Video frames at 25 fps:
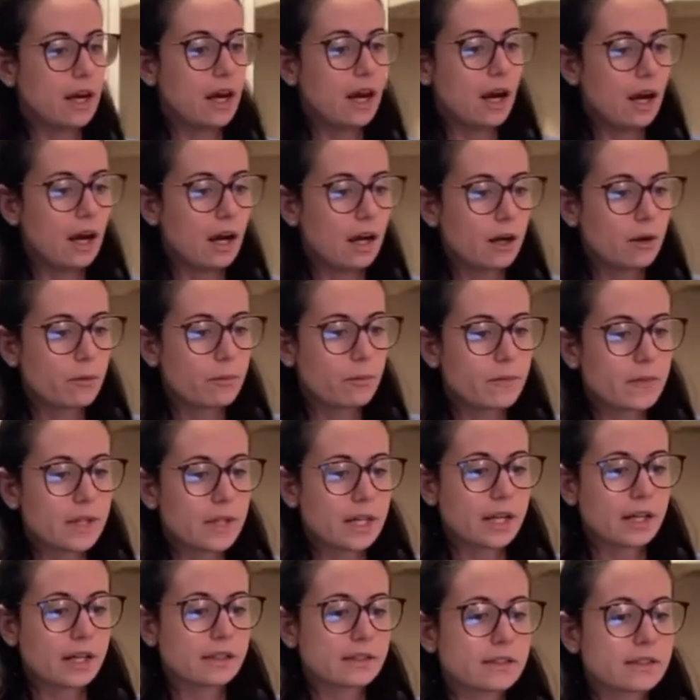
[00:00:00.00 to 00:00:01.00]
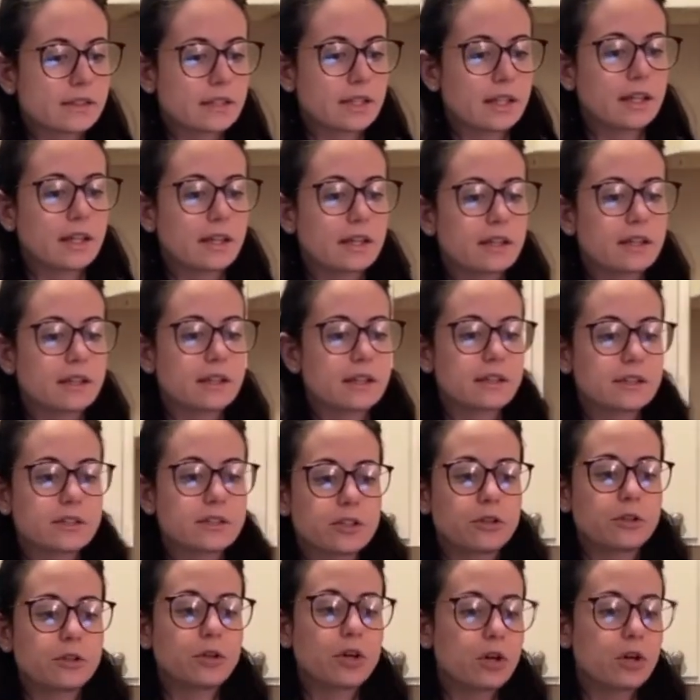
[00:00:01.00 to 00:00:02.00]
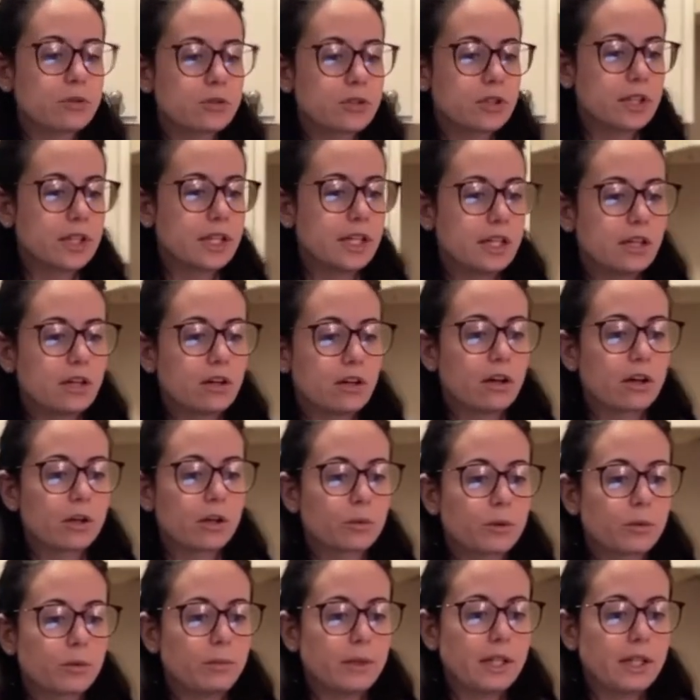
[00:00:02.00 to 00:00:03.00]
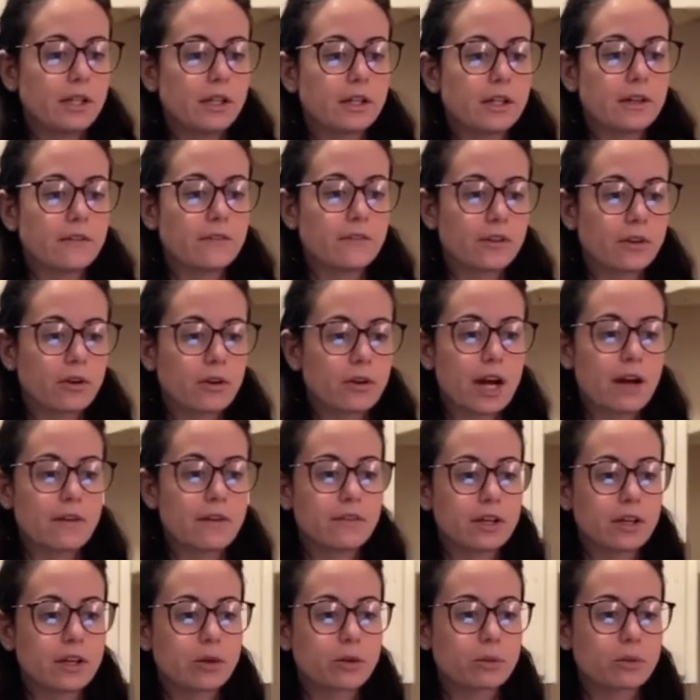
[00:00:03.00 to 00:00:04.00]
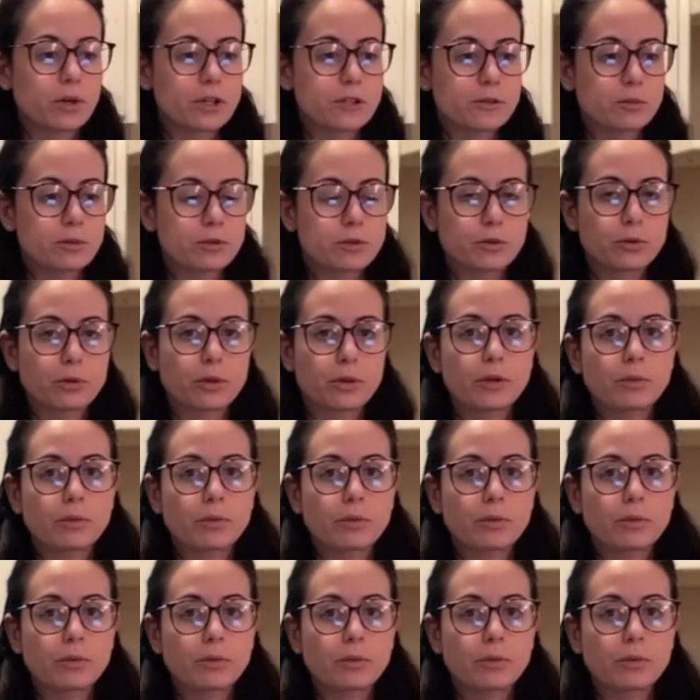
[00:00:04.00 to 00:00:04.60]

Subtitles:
The next thing to go to the ER would be if they're having a respiratory